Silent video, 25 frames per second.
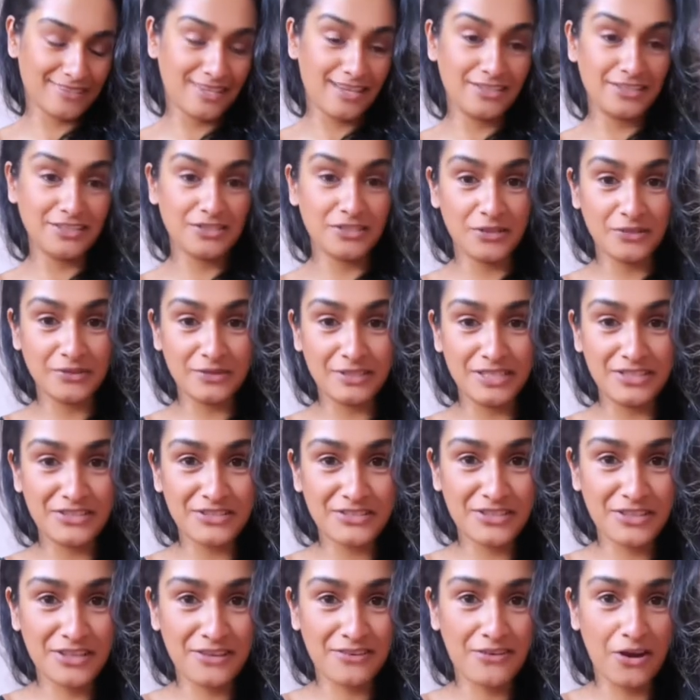You know,
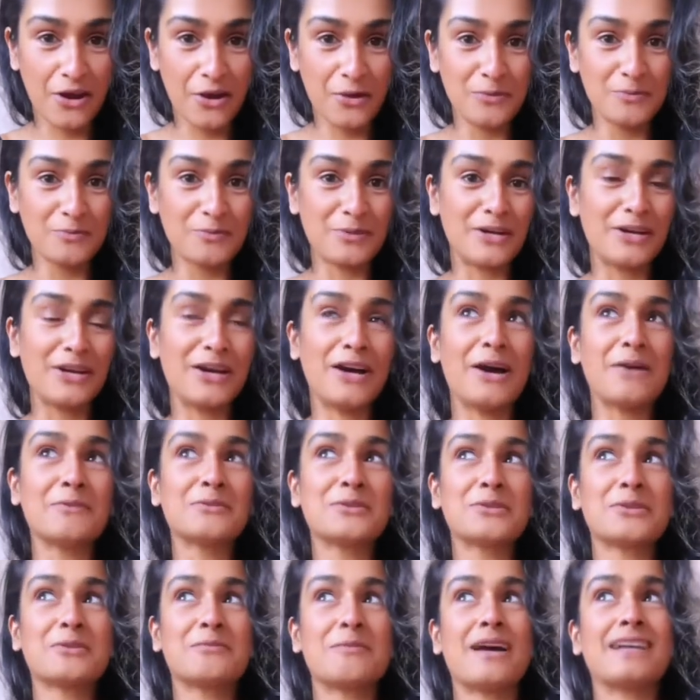each their own, but I'm
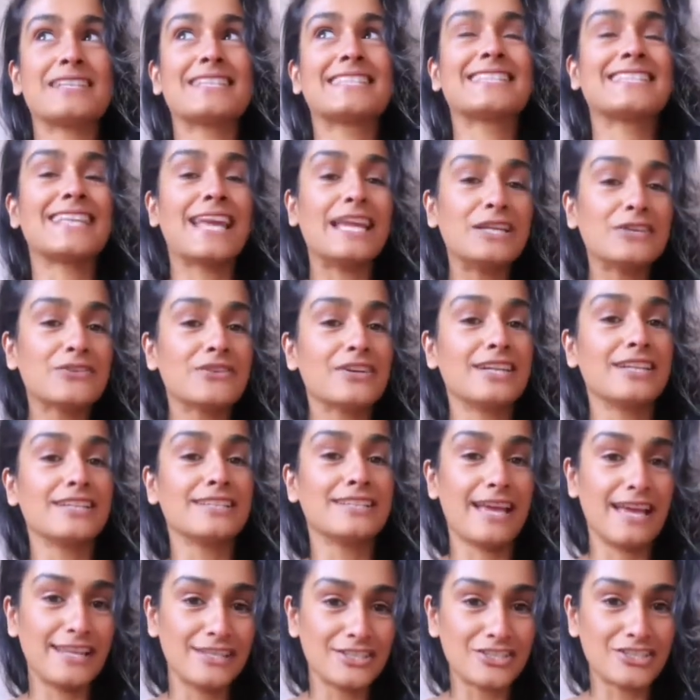talking about sacred
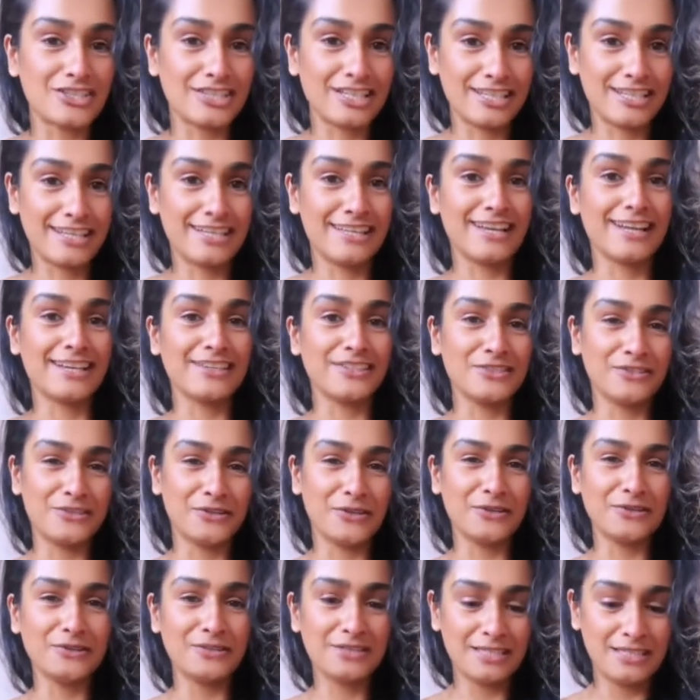energy here, you
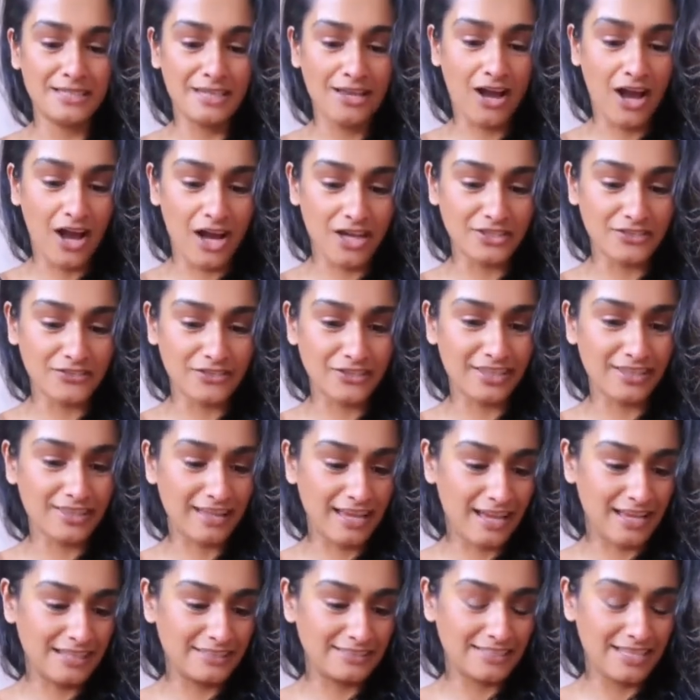know, honouring
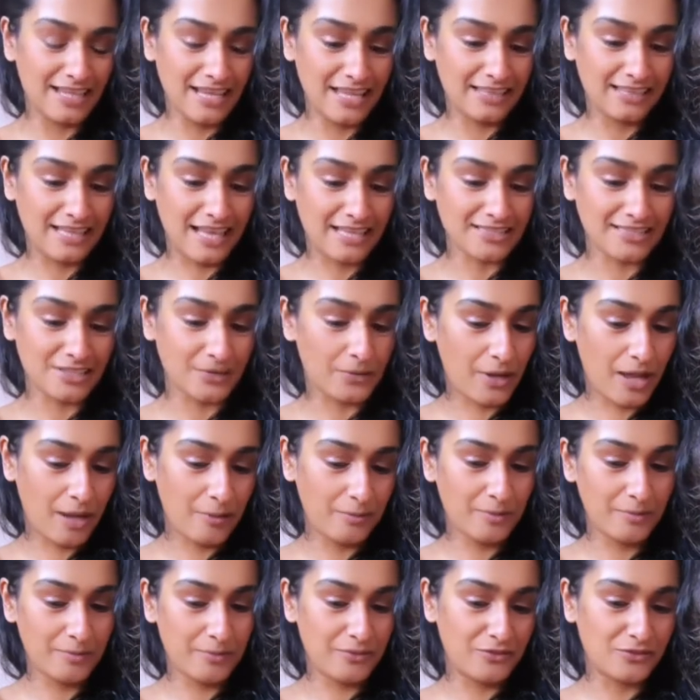that. And that's not what
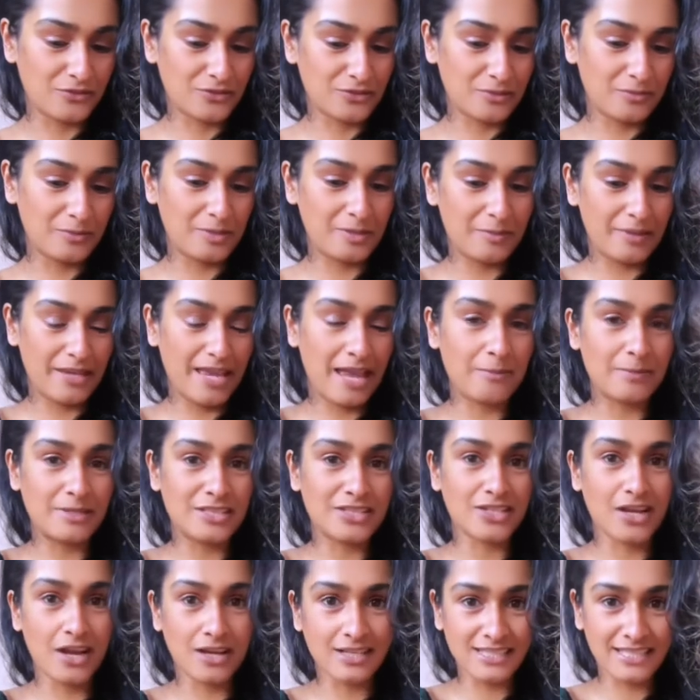happened before. Somebody became
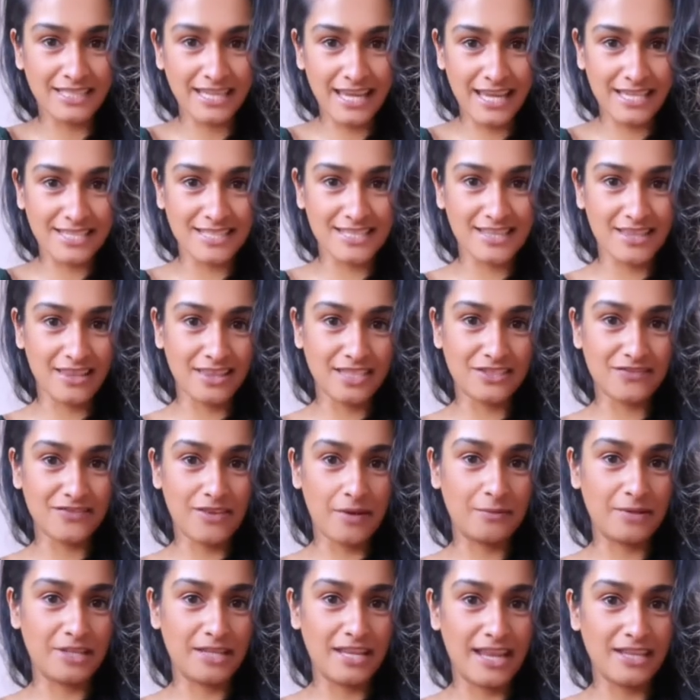intoxicated on this
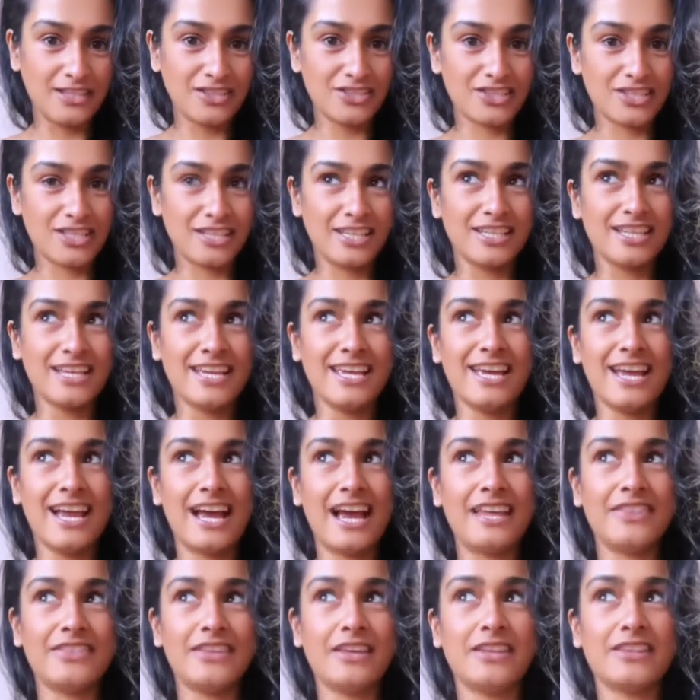feminine energy,
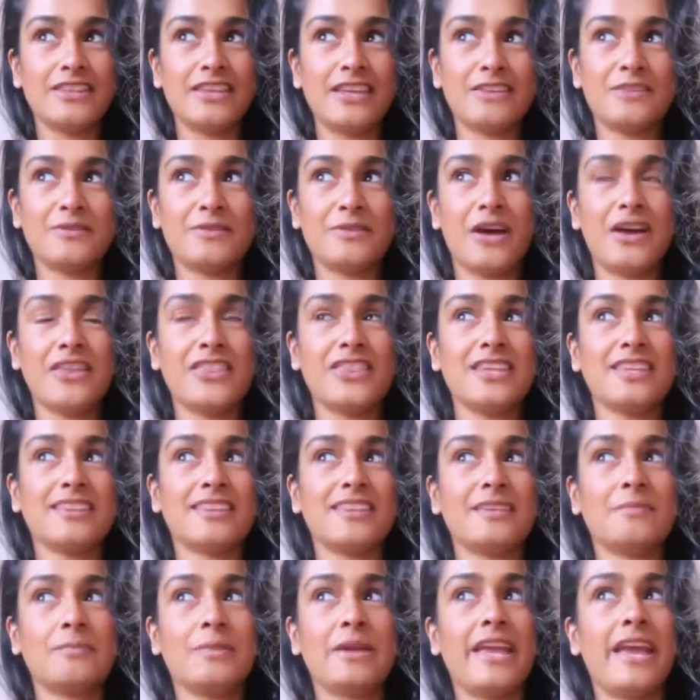and I think
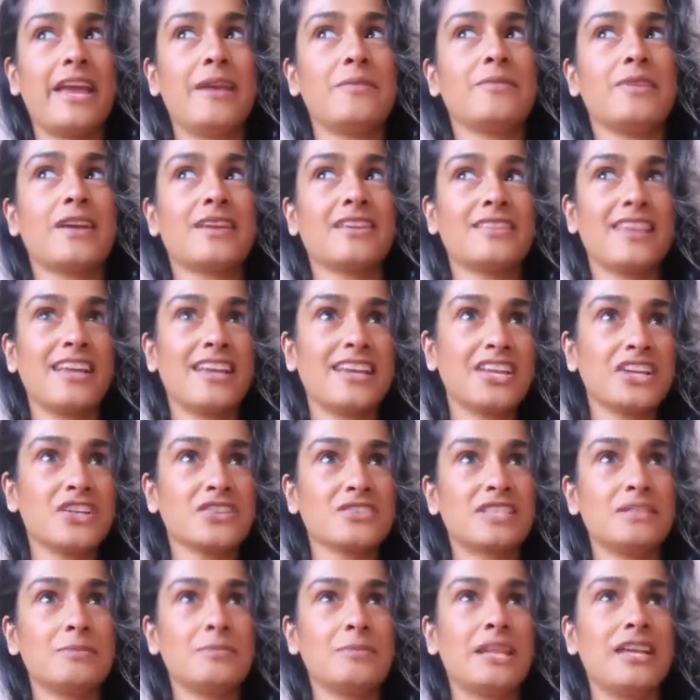it became like their
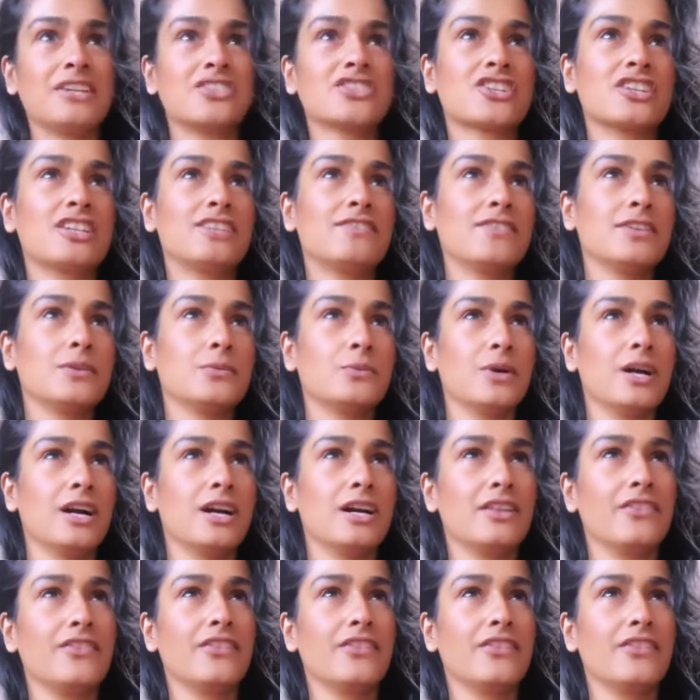guilty pleasure, if you will.